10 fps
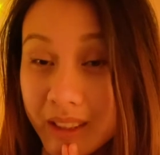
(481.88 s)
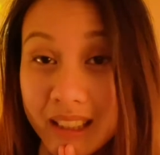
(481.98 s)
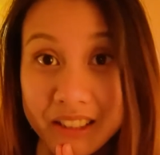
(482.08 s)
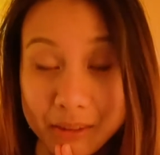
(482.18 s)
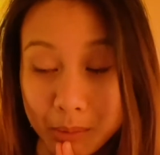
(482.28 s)
the
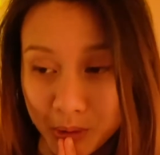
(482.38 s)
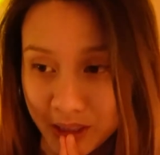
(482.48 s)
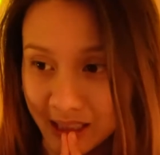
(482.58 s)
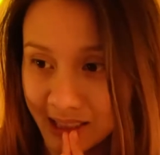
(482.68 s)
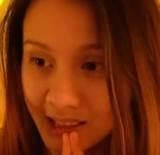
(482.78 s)
next
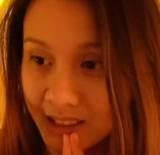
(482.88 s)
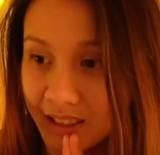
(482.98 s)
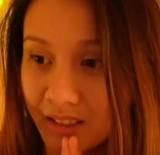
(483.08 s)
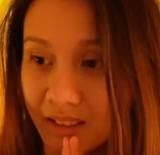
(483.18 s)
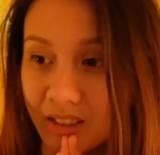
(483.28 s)
morning.
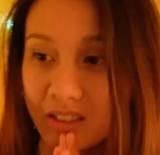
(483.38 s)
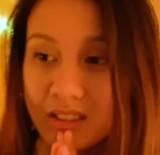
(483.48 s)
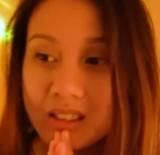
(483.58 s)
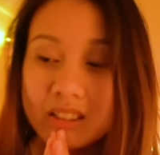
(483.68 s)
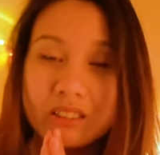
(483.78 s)

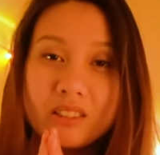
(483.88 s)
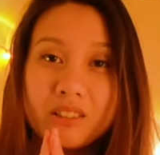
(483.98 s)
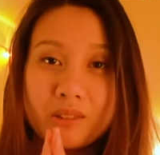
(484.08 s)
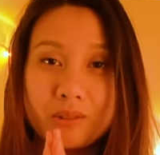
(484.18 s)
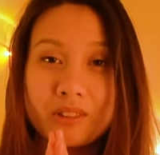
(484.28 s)
Just a little
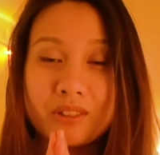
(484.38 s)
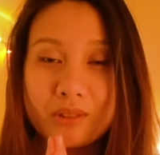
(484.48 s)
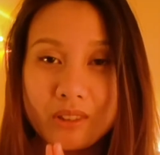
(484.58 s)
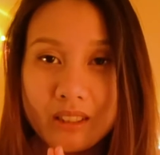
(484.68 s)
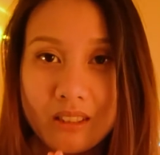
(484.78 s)
dis
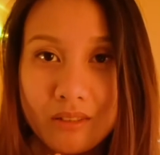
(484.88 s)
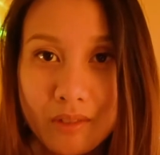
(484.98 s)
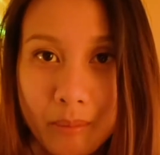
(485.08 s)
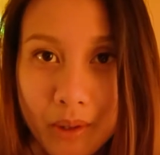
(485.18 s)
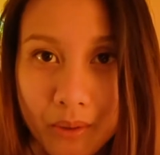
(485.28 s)
disoriented
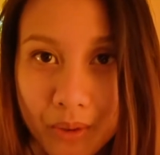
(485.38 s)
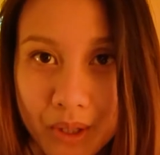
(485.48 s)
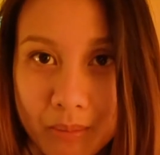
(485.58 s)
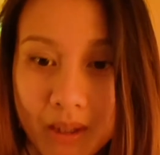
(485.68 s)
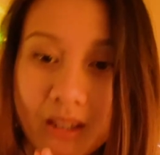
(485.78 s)
from the whole
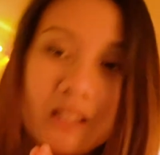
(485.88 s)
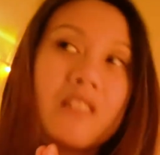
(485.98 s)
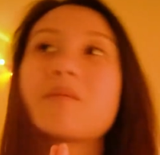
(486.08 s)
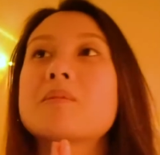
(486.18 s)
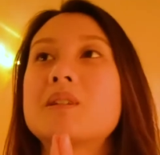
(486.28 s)

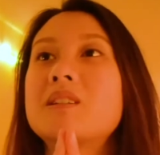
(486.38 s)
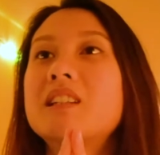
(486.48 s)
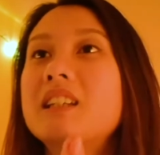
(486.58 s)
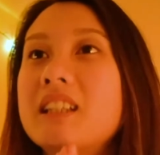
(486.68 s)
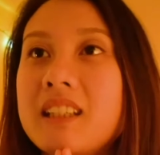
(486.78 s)
experience, but
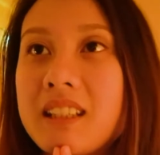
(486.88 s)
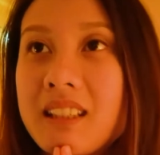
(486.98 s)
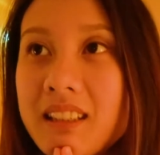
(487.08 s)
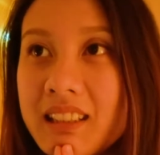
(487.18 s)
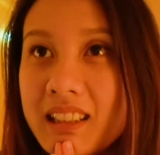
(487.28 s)

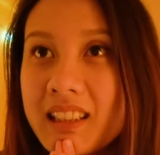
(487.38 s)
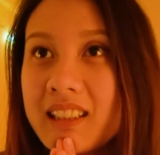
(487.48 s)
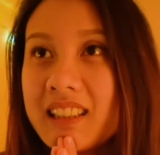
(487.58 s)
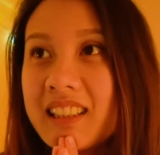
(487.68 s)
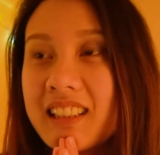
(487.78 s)

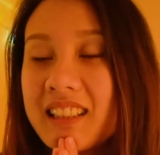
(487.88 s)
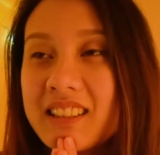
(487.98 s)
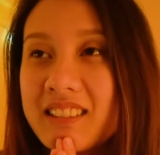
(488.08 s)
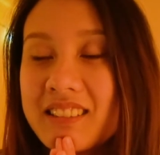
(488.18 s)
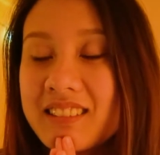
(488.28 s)

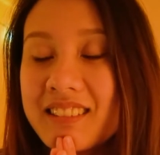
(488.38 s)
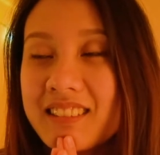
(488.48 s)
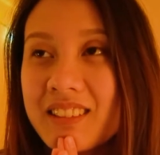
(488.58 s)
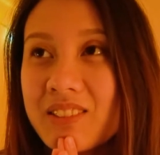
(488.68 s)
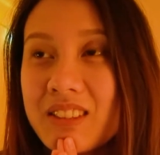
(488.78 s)
I,
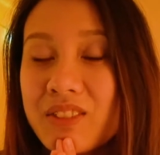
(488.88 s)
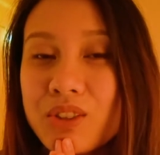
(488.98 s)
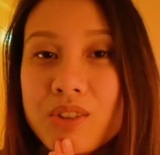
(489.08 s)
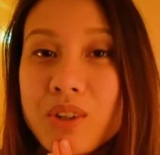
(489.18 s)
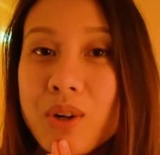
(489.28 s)
I don't
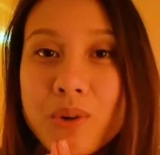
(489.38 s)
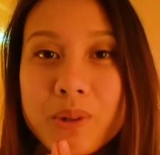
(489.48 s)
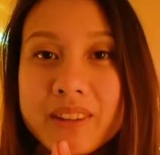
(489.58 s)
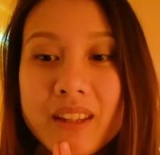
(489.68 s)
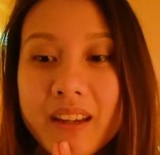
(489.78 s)
even know
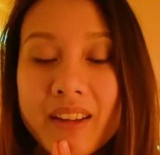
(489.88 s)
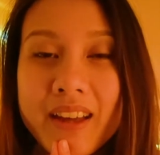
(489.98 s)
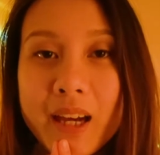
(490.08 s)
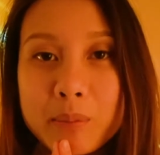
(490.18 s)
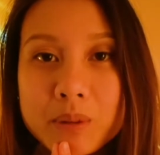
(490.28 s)
what the hell
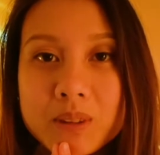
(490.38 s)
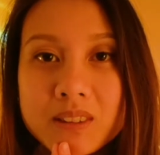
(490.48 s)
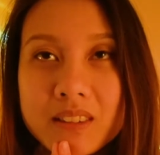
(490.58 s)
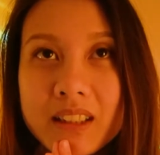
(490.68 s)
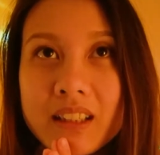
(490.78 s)

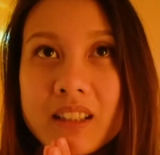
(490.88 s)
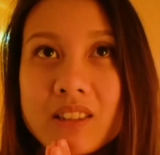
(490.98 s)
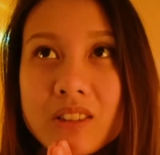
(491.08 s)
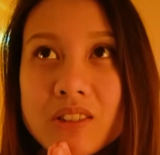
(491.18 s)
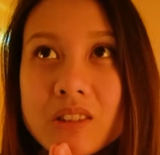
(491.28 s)
happened. Like, I
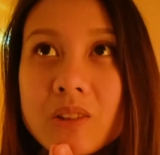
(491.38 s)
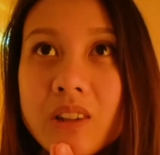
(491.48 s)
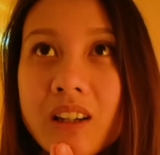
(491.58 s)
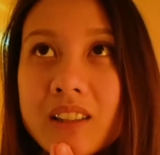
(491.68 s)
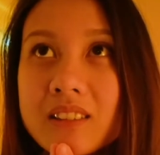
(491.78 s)
took so
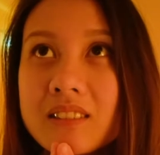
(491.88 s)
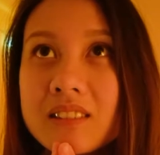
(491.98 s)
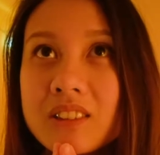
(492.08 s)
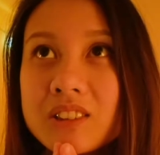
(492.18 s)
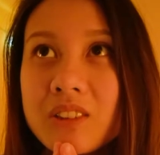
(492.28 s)
long,
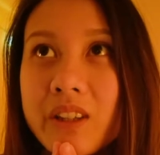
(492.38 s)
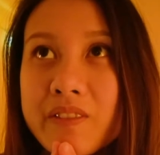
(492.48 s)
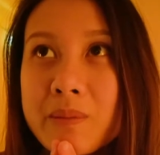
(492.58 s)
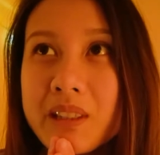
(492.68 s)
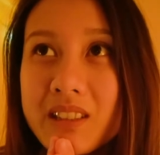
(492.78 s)
took so long
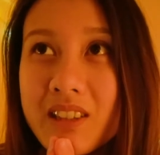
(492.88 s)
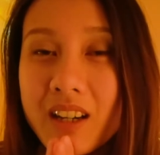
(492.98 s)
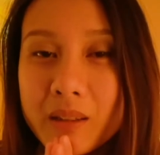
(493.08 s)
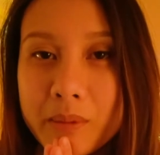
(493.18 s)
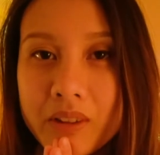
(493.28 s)
for me to
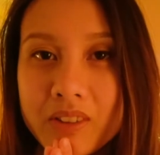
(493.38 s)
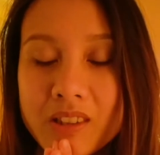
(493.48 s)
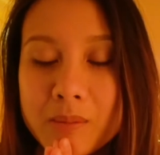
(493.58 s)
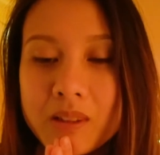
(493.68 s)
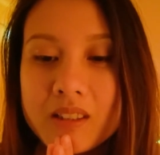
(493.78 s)
talk about
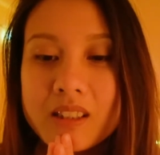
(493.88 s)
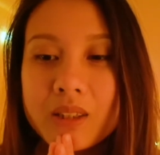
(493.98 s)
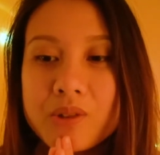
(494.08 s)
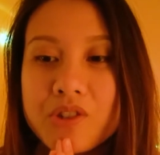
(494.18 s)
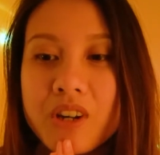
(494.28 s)
this because
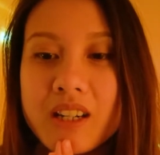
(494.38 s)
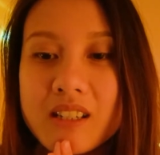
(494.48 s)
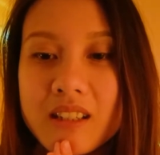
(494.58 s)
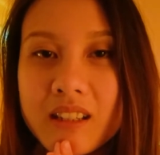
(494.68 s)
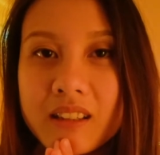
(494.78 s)
I was trying
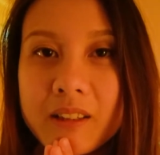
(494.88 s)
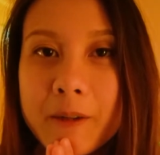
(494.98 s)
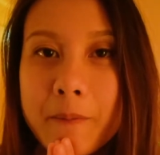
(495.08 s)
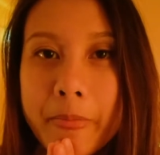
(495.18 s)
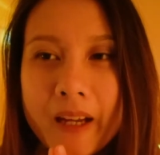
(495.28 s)
to, like,
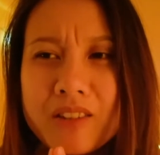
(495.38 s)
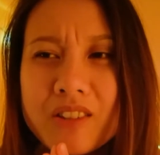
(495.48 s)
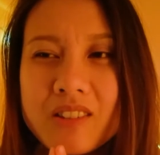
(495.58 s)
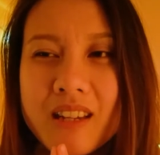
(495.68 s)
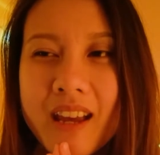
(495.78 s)

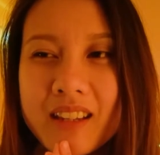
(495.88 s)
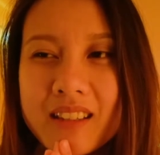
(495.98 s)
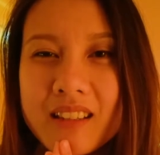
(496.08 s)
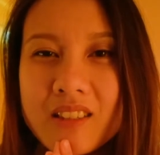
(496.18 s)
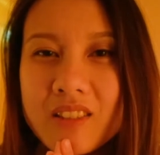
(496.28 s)
understand
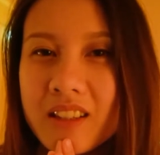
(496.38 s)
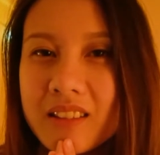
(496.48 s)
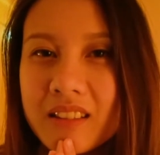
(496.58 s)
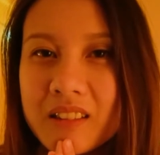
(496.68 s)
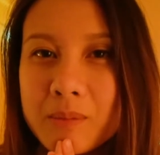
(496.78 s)
and integrate
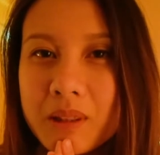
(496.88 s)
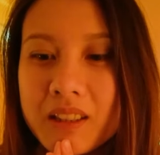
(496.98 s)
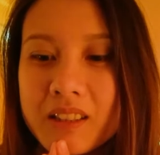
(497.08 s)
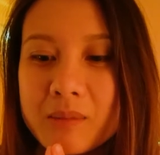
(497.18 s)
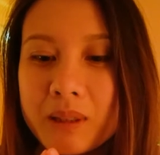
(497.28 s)
the
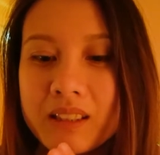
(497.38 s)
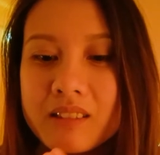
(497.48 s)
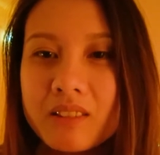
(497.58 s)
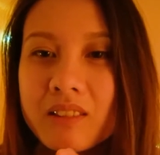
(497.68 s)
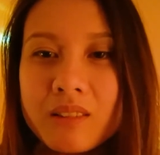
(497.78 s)
experience, but I
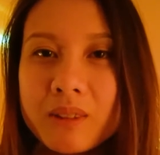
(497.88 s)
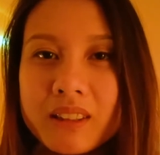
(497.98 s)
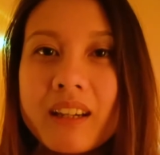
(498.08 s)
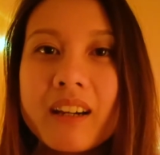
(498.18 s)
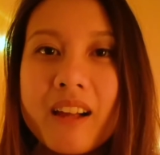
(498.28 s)
still don't know what
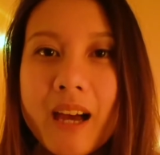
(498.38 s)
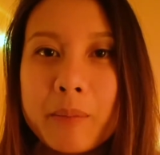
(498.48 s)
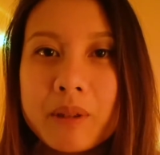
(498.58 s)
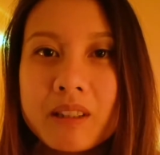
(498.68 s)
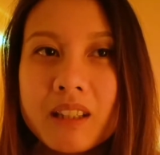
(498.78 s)
the hell
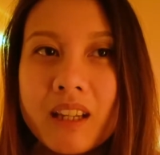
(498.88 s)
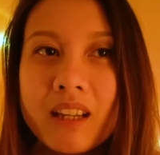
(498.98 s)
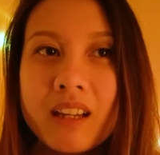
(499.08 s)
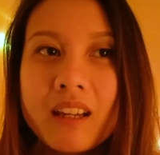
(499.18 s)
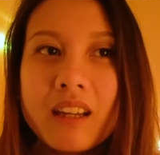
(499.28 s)
happened.
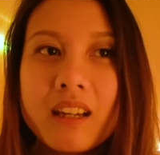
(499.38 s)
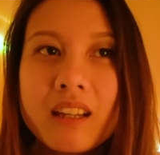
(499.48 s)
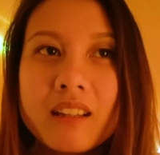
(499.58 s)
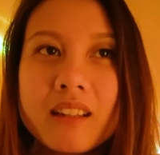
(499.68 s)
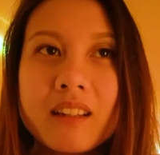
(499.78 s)
And
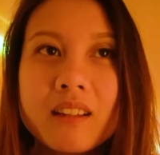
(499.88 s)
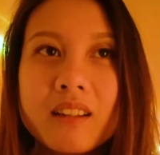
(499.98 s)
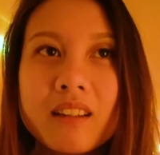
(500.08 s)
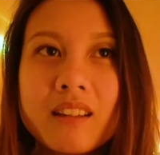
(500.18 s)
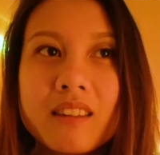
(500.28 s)
I
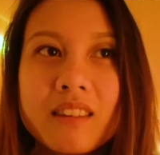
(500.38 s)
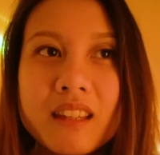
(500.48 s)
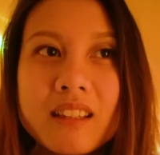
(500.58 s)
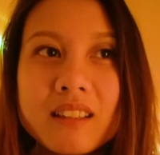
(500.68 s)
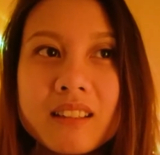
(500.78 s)

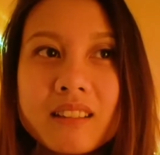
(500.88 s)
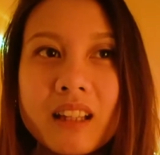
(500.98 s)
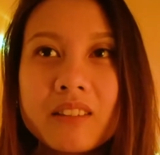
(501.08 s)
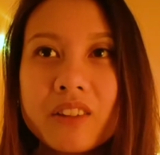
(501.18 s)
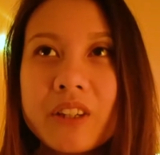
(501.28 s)
think,
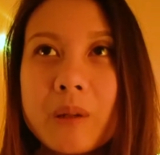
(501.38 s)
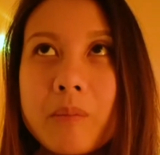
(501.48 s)
like, looking